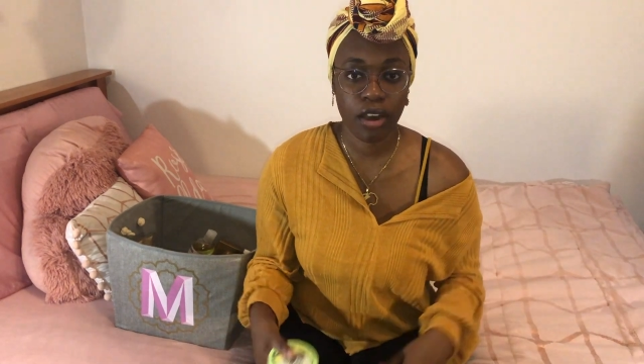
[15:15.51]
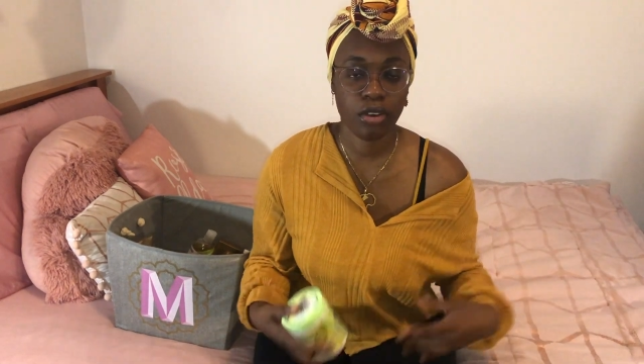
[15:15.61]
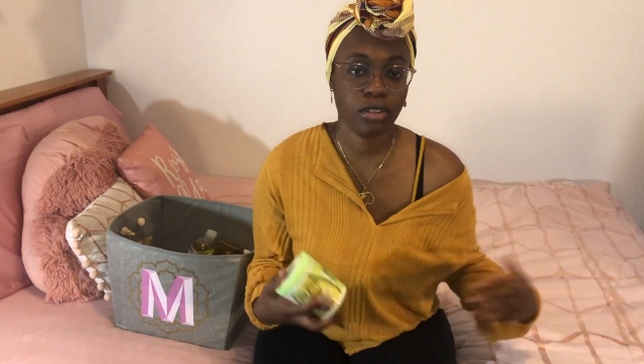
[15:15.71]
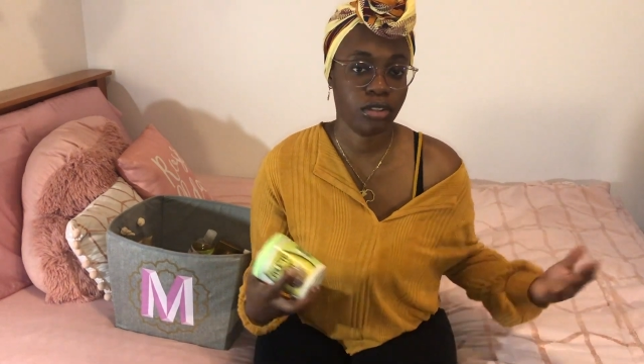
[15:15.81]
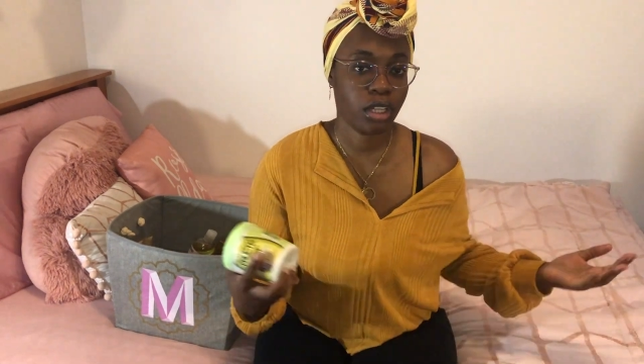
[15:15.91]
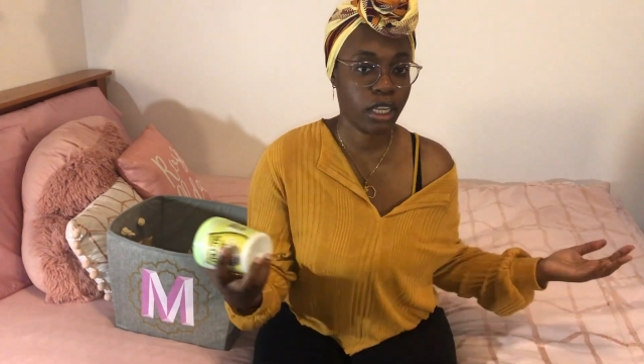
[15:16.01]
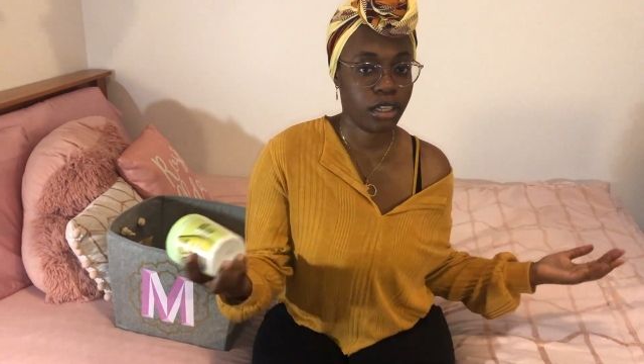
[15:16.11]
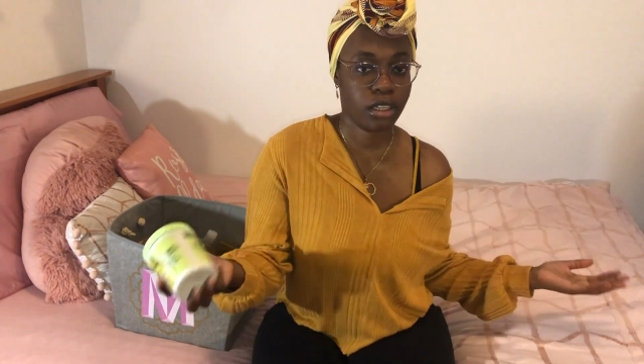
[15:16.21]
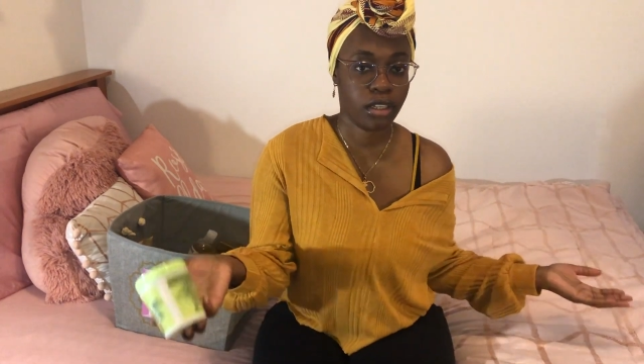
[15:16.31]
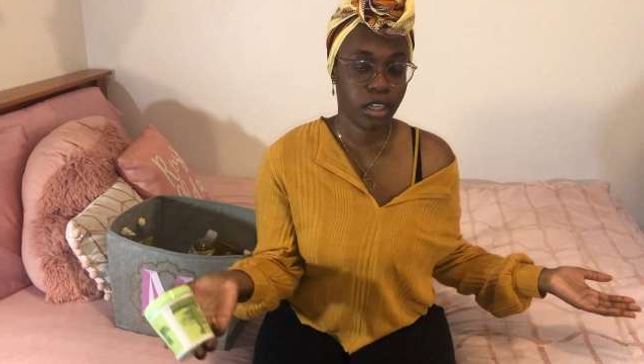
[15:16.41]
I also
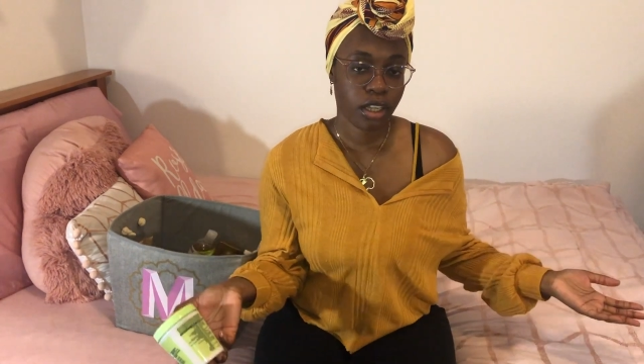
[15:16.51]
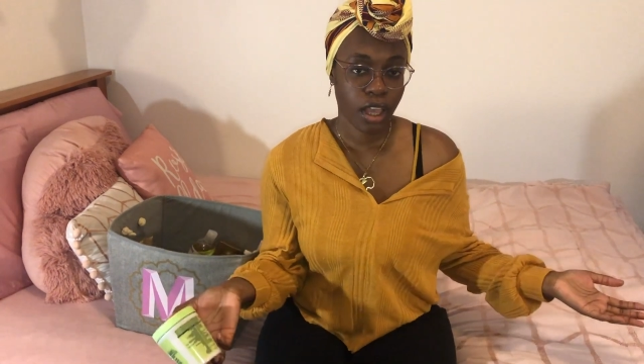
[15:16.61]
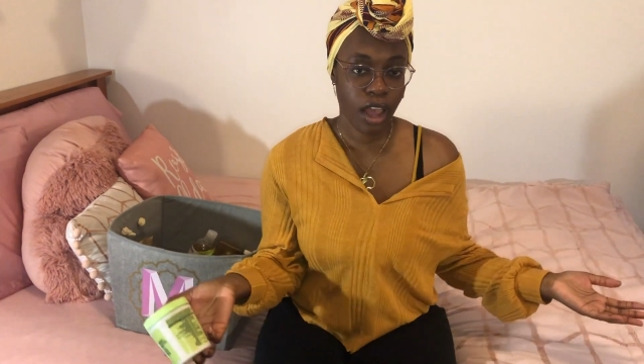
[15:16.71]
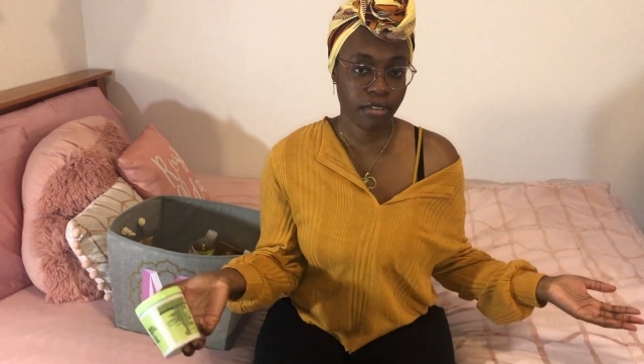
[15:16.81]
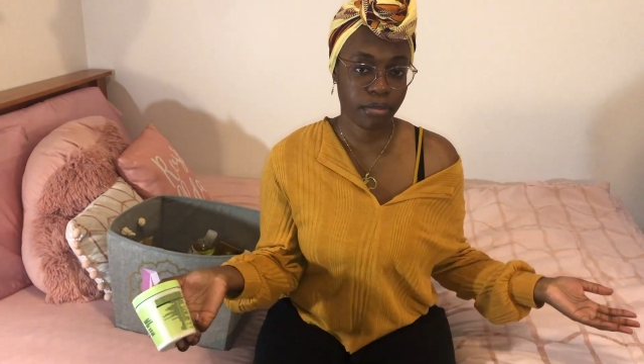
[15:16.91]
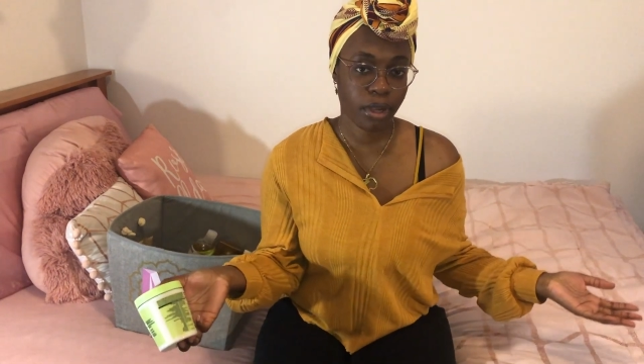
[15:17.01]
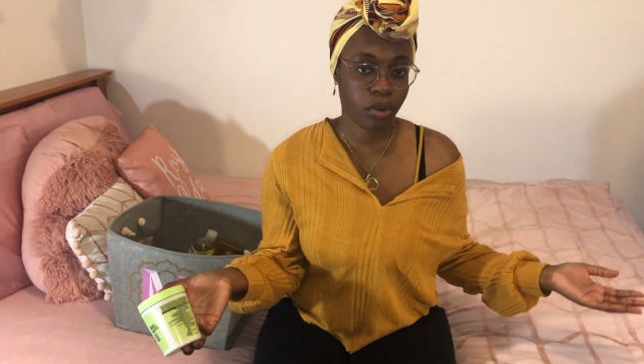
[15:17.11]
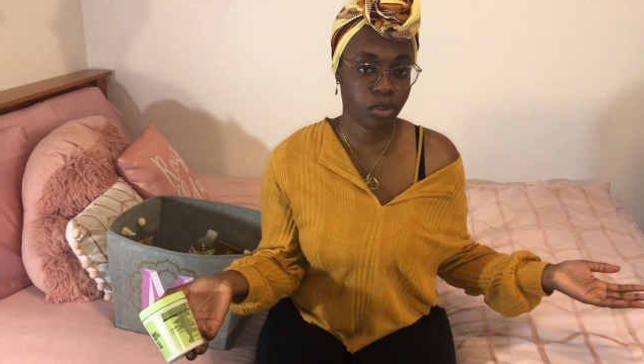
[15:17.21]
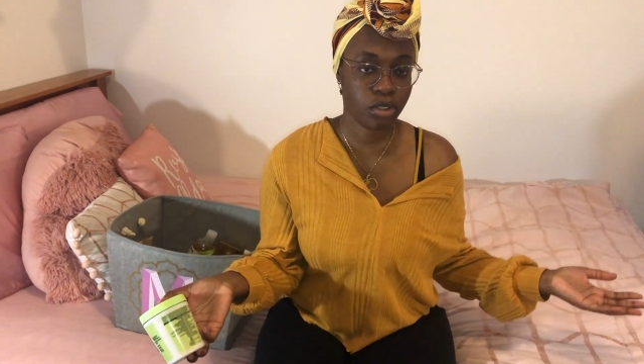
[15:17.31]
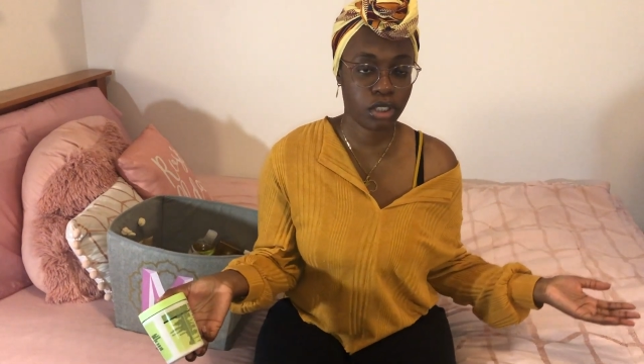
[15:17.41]
like having my
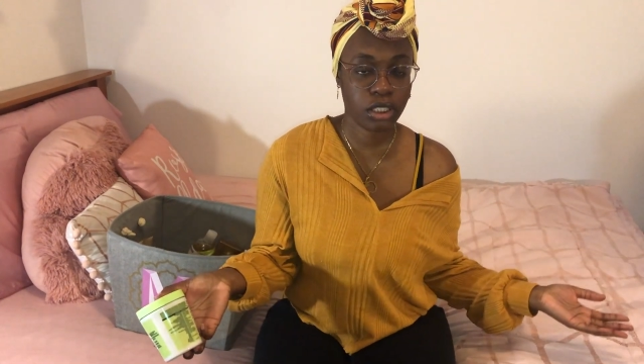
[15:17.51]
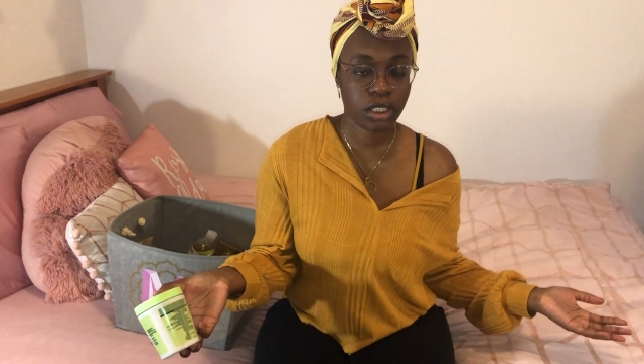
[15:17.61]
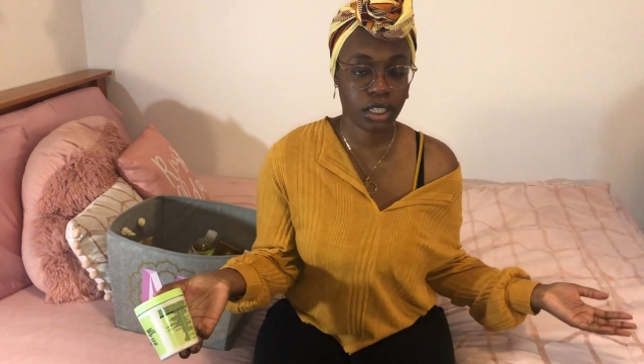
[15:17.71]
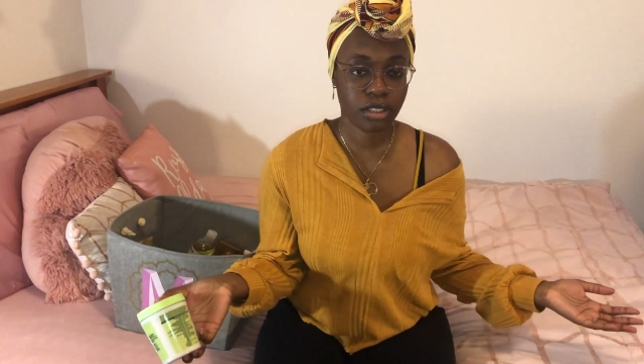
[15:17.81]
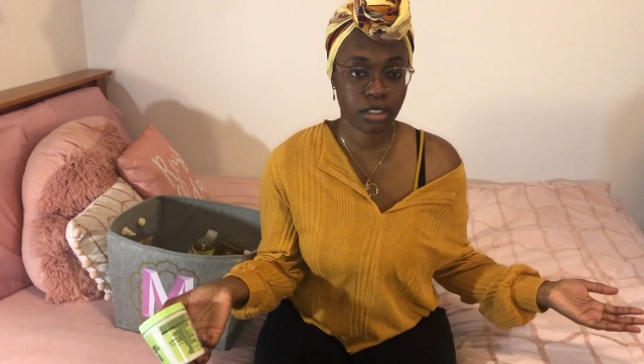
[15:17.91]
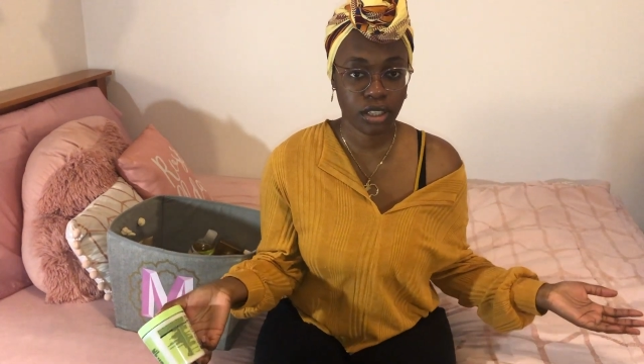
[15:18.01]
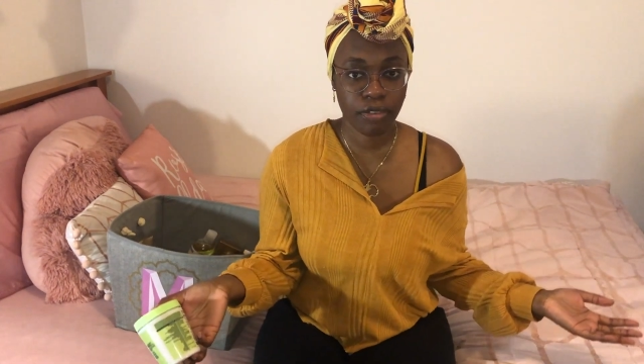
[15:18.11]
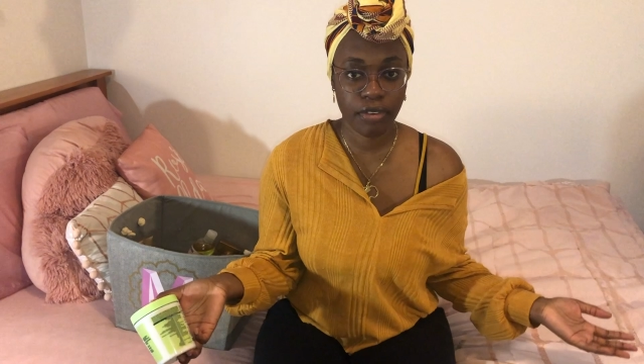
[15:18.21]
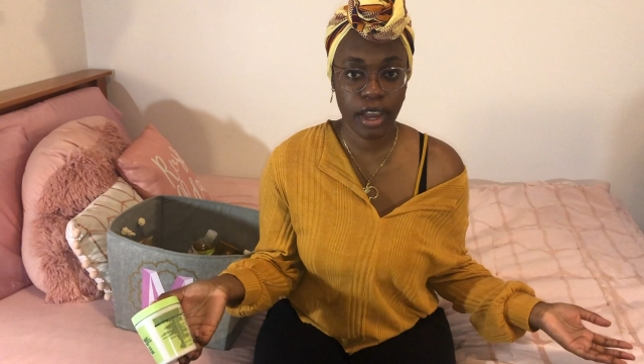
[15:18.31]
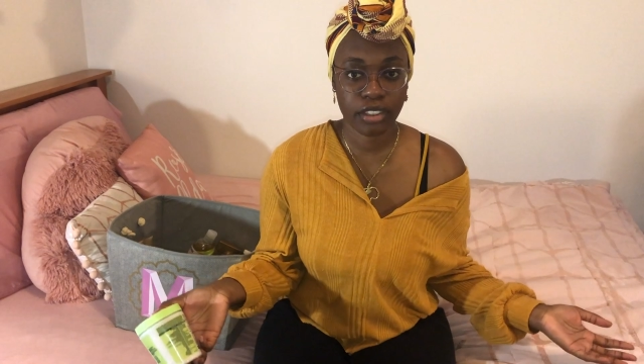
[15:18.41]
own unique sense
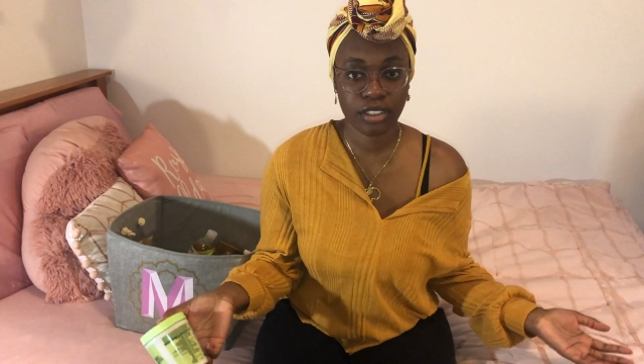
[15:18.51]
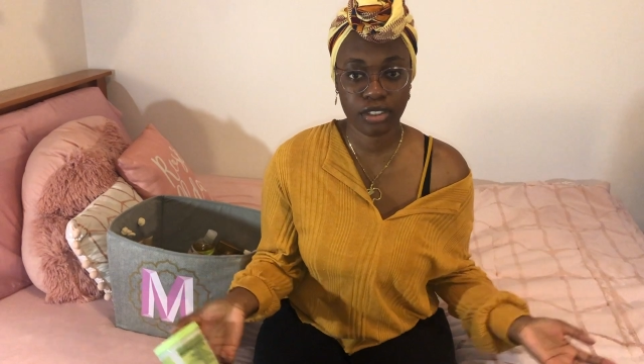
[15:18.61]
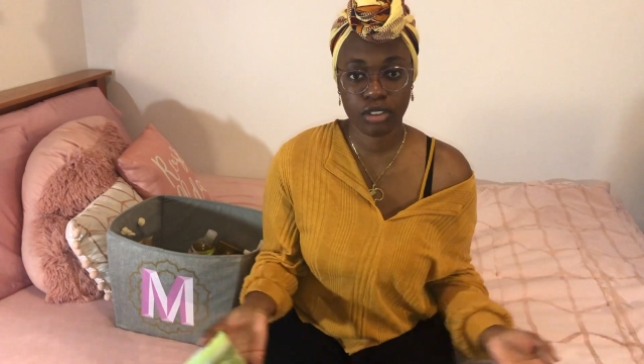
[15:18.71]
of fashion,